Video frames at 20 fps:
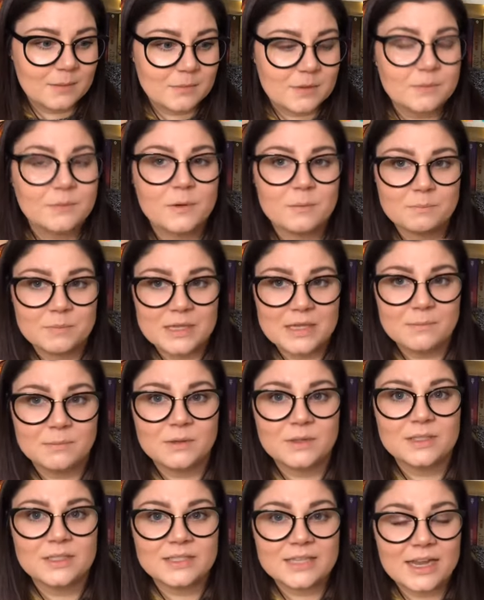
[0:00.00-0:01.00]
from
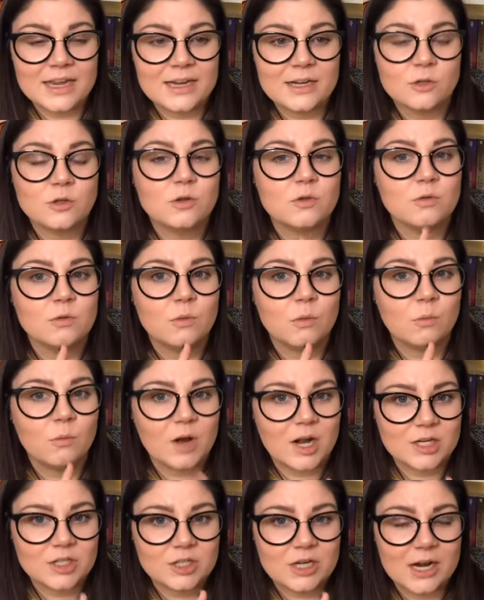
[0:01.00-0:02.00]
people saying to
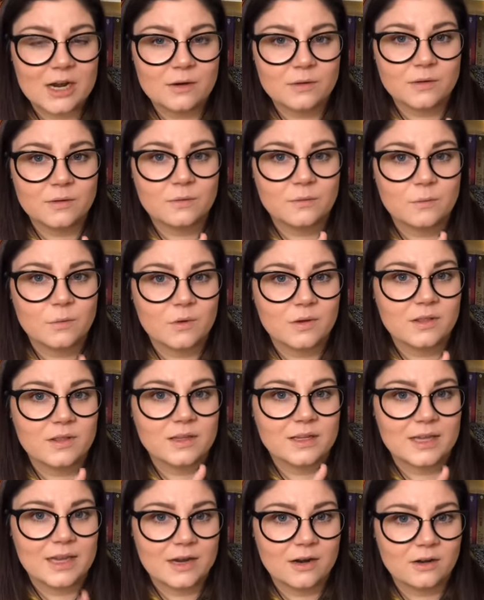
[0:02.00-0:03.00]
watch out for the
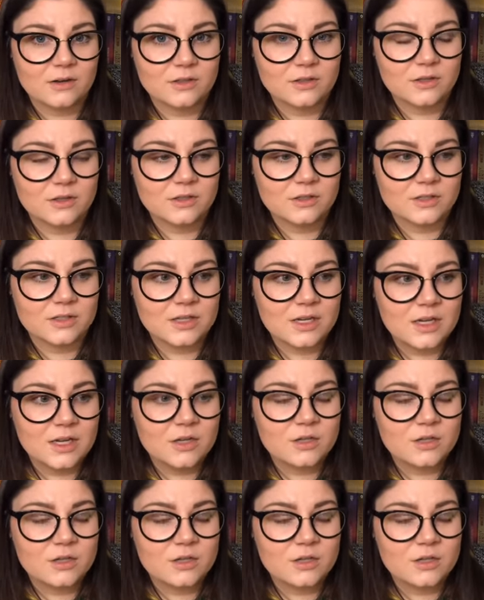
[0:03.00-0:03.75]
characters,